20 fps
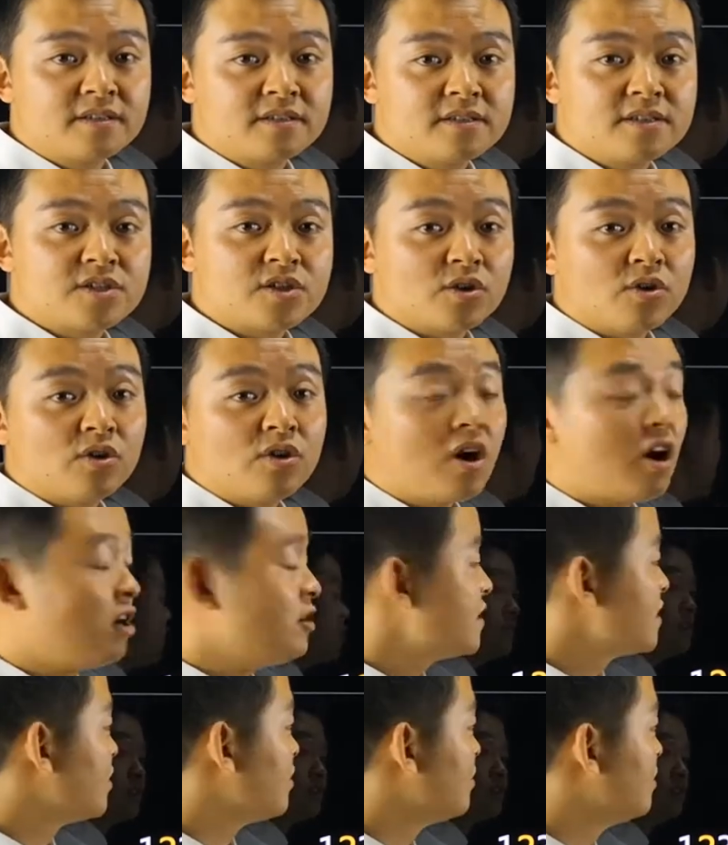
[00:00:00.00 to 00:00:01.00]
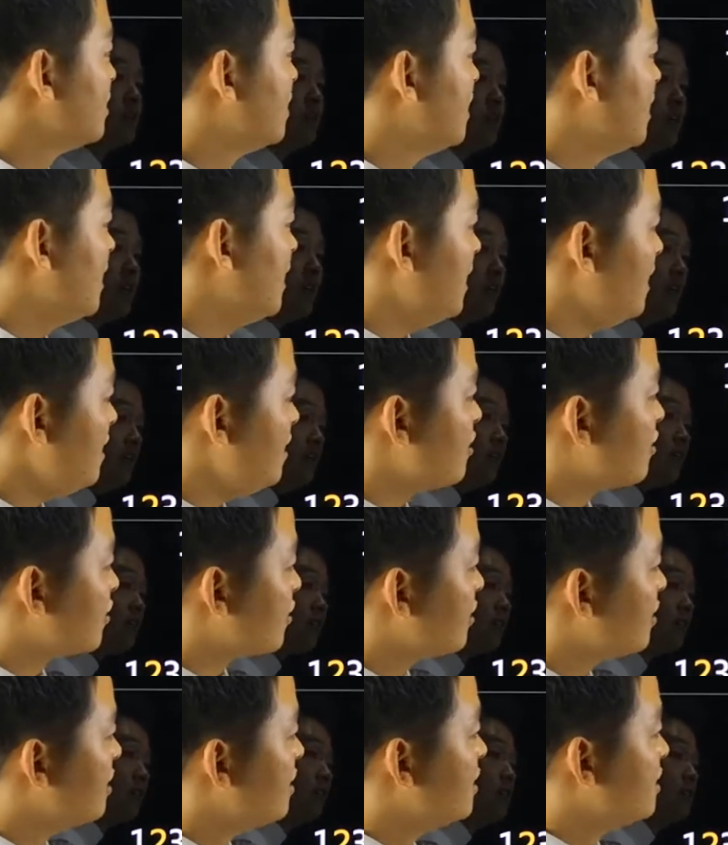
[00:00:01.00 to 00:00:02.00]
So also
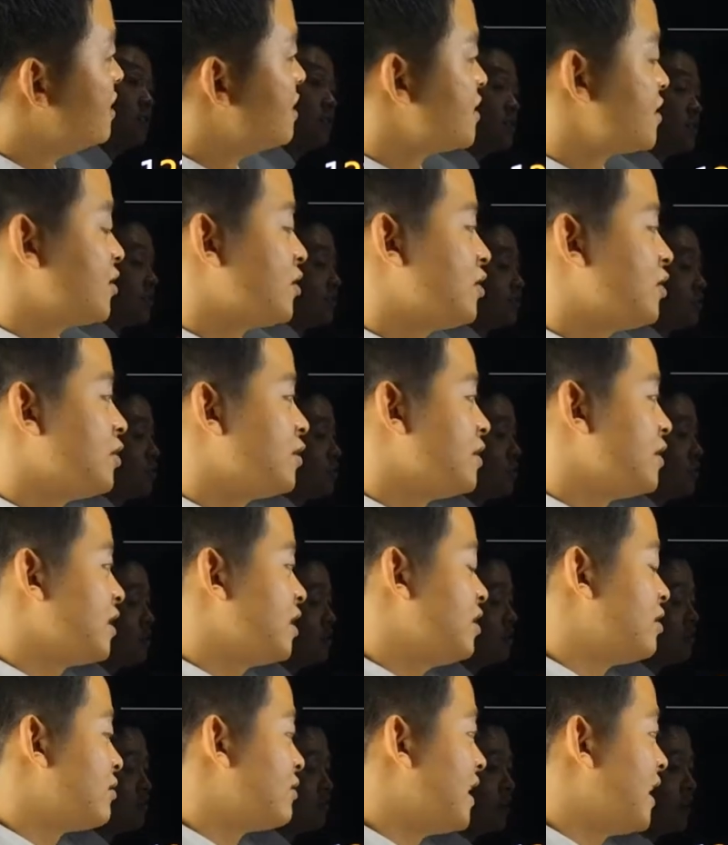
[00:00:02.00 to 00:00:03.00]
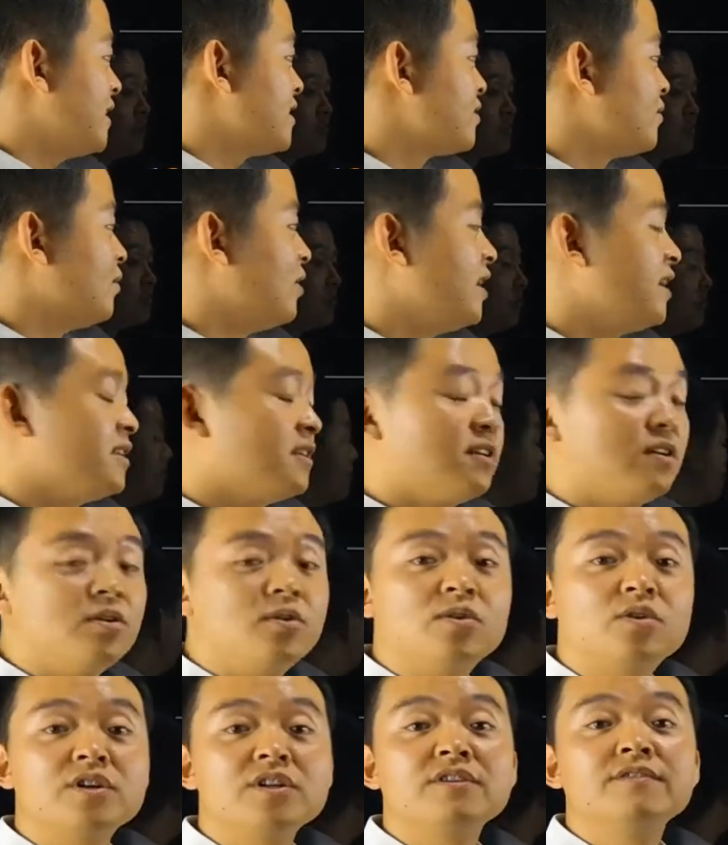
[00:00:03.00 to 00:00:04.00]
here, so the correct one
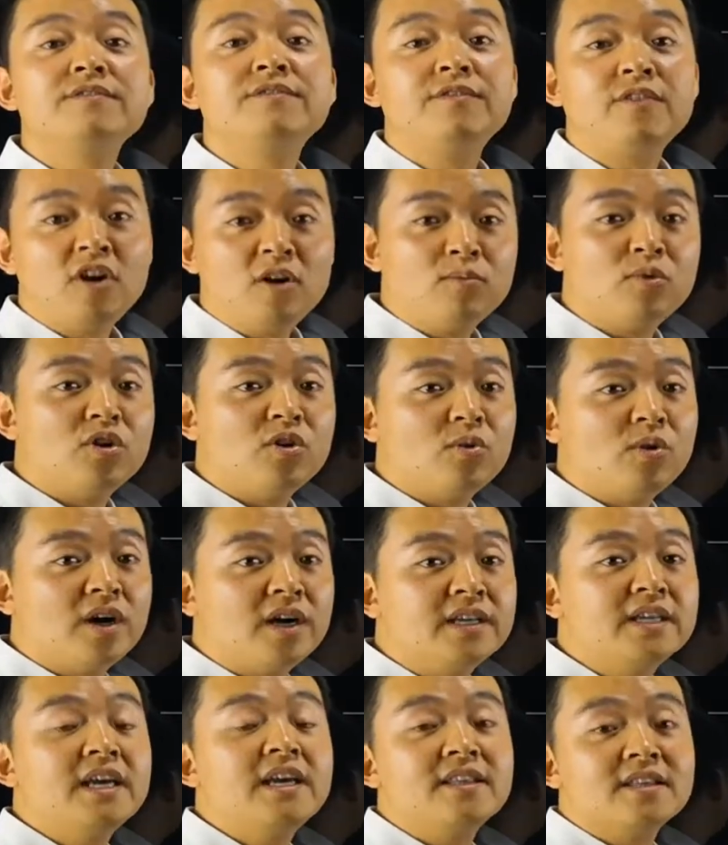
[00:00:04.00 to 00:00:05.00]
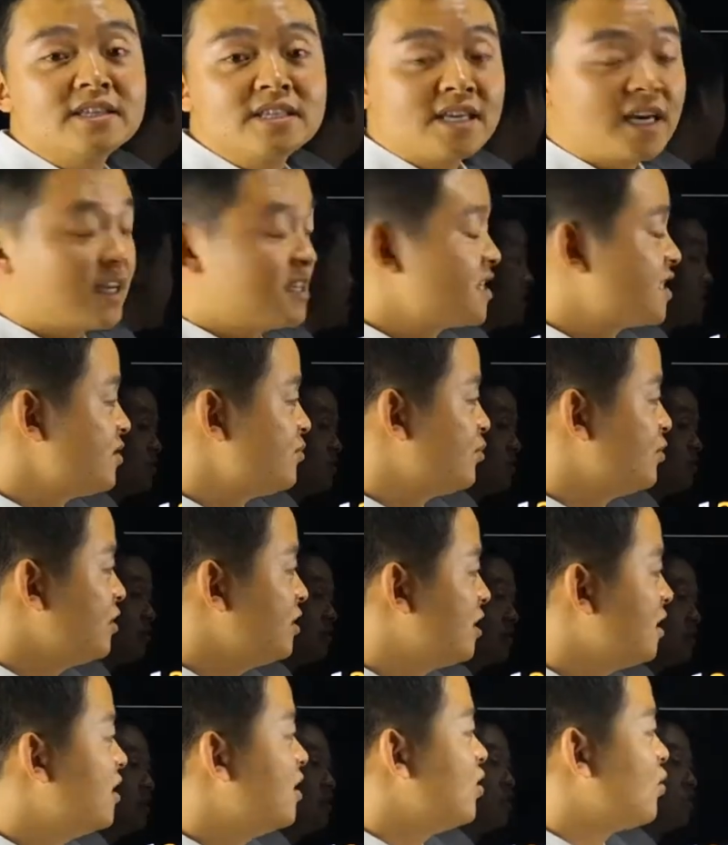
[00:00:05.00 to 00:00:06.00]
or the formal one in the
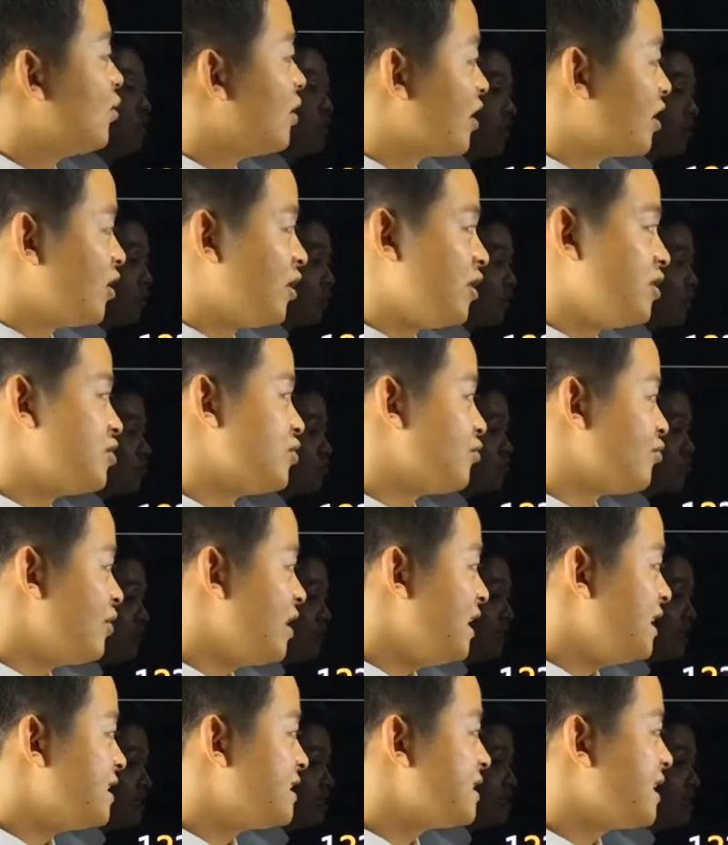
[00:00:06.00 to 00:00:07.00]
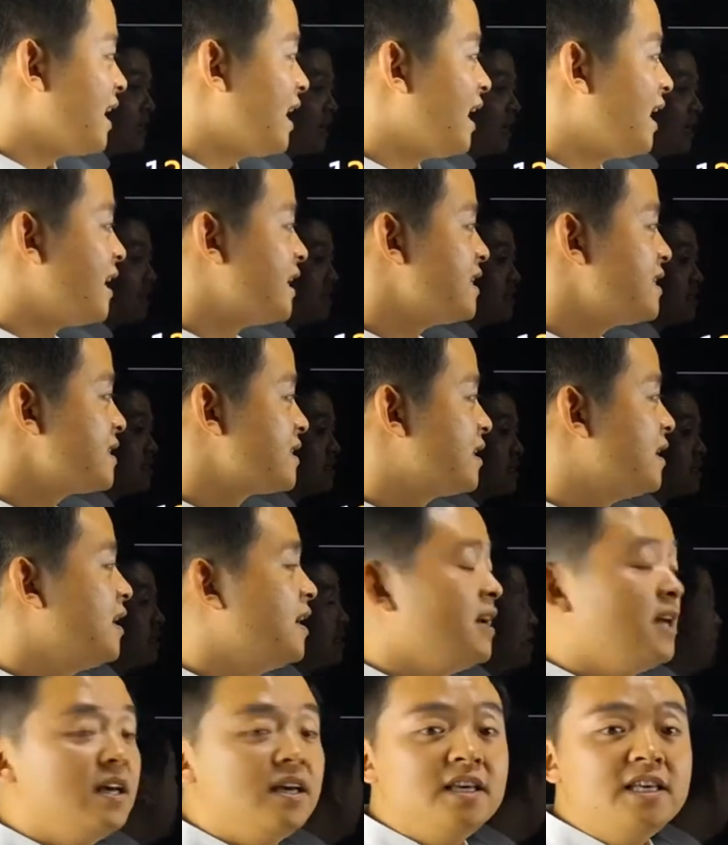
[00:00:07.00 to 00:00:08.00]
textbook, we are going to read it as
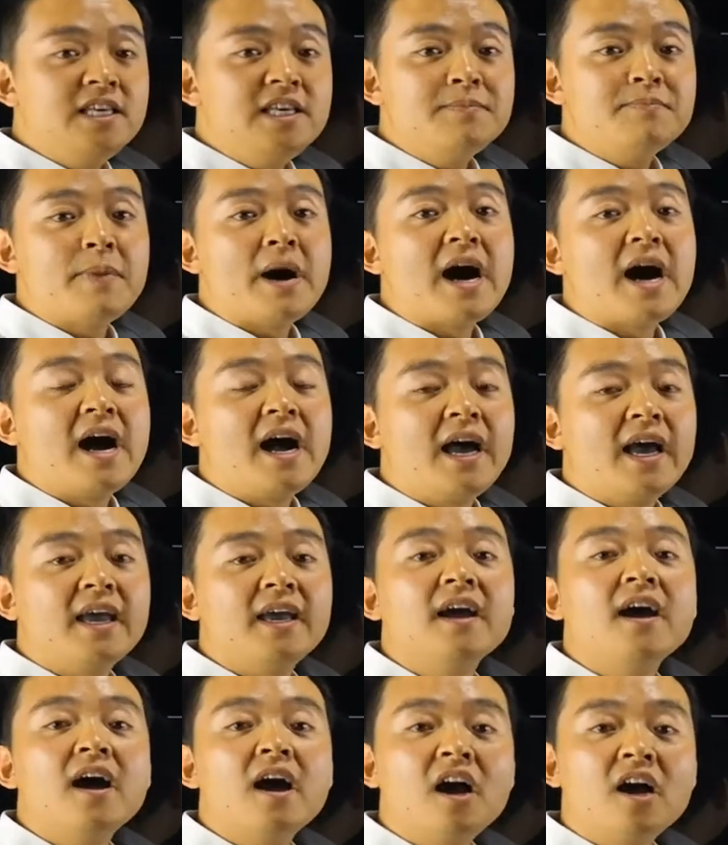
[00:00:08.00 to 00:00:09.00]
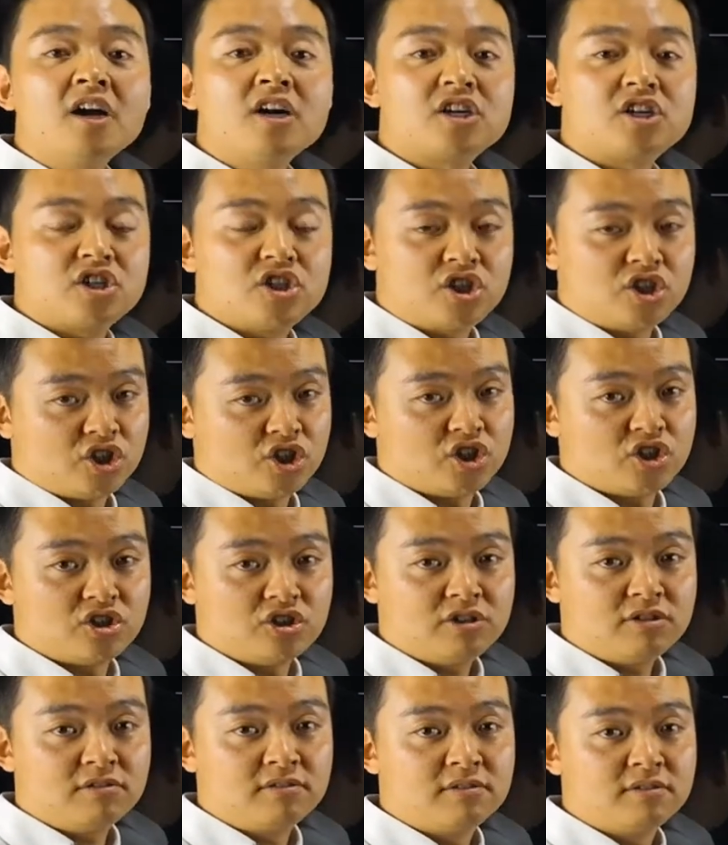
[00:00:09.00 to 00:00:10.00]

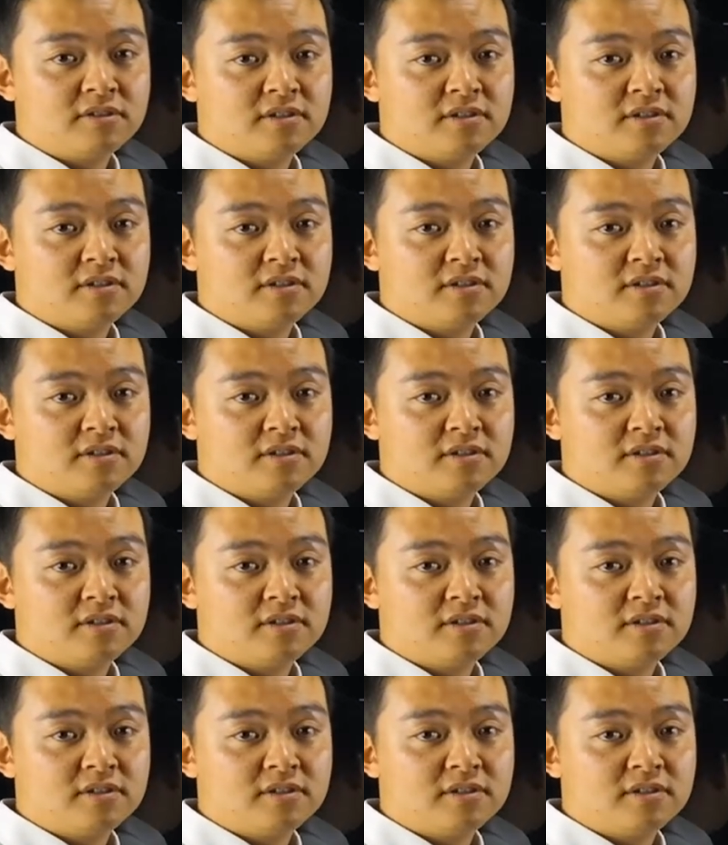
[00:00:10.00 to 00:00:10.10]
120.